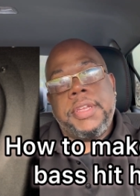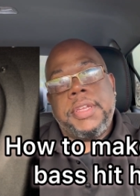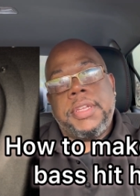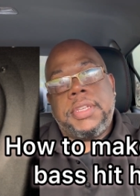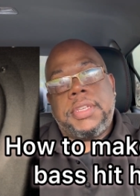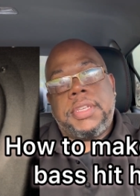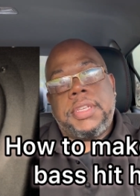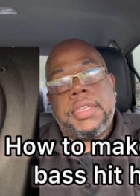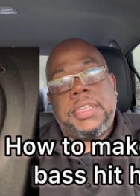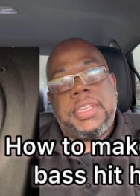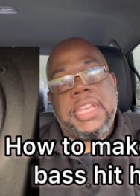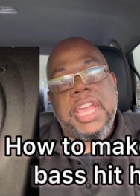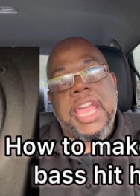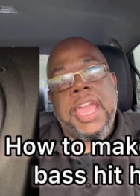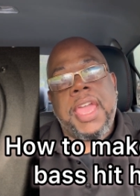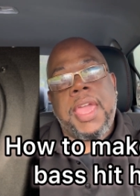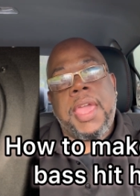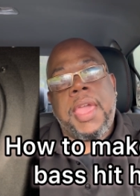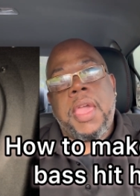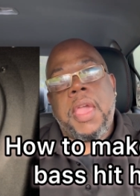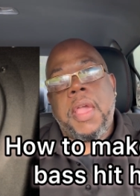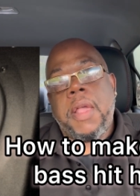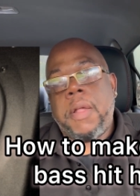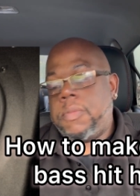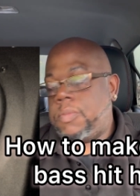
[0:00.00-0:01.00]

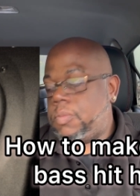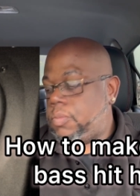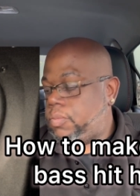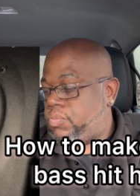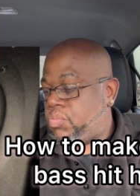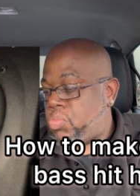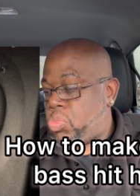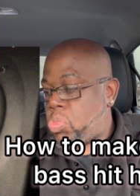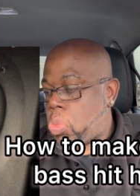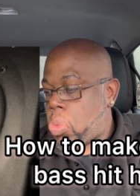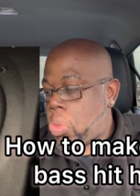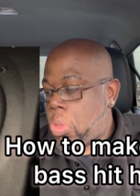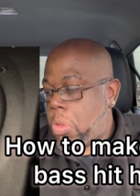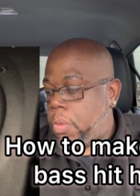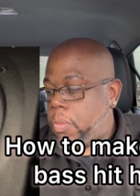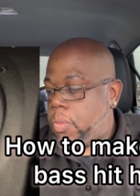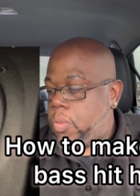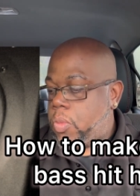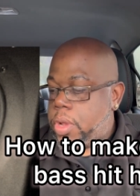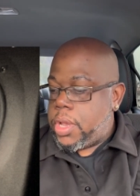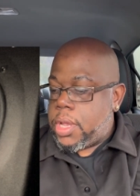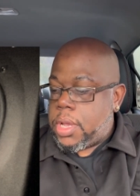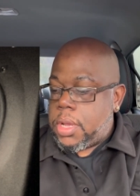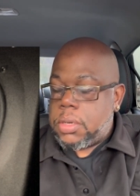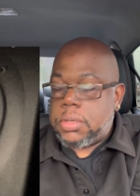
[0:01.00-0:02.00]
Today,
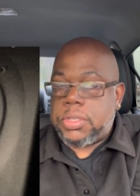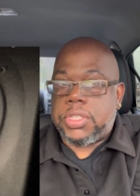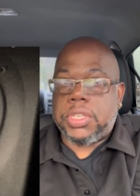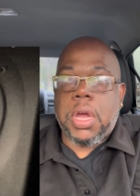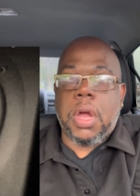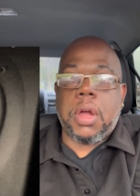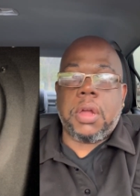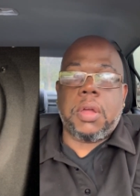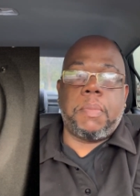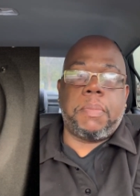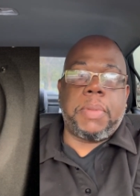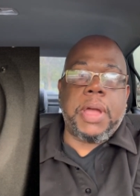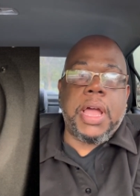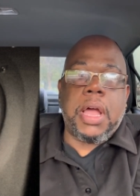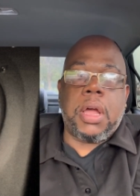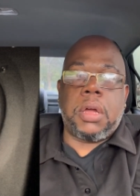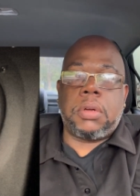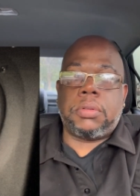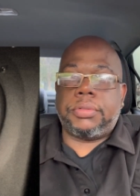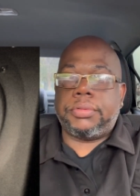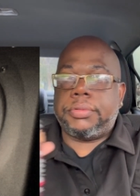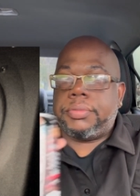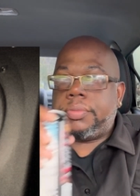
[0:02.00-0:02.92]
we're going to talk about